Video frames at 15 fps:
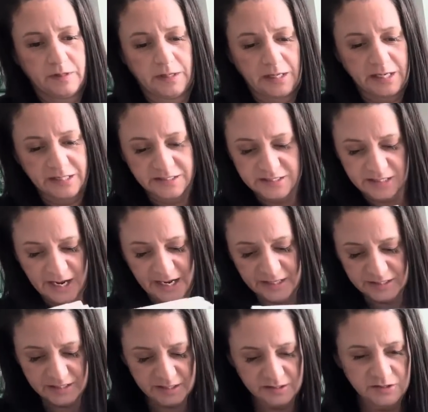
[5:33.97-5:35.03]
And it's
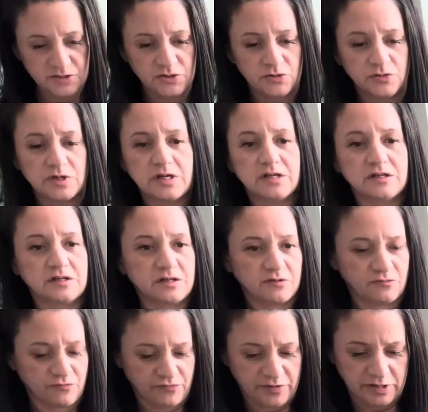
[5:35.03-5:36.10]
nice because you can
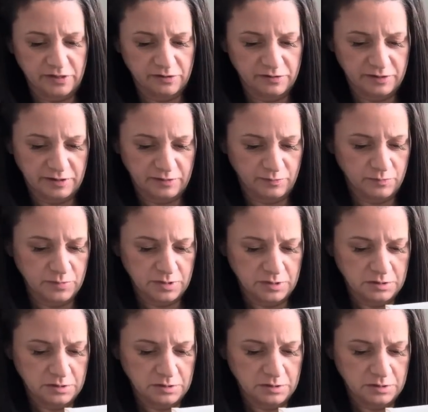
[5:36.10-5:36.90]
configure them